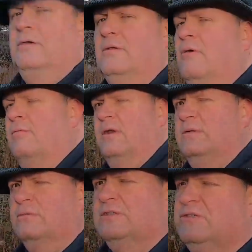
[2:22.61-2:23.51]
You don't want
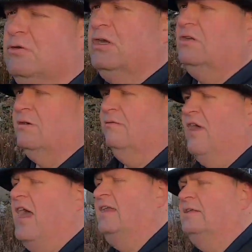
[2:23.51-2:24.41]
to restrict your
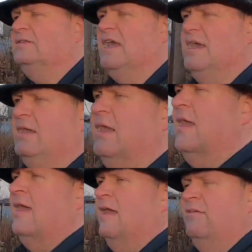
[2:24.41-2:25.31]
fat intake
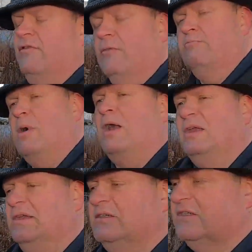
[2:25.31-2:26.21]
if your
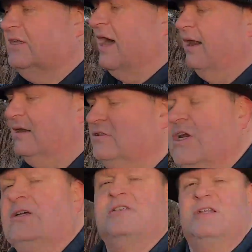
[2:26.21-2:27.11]
body is not
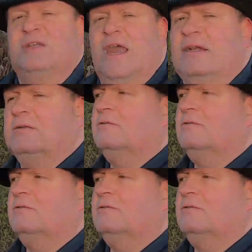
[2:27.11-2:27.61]
adjusted yet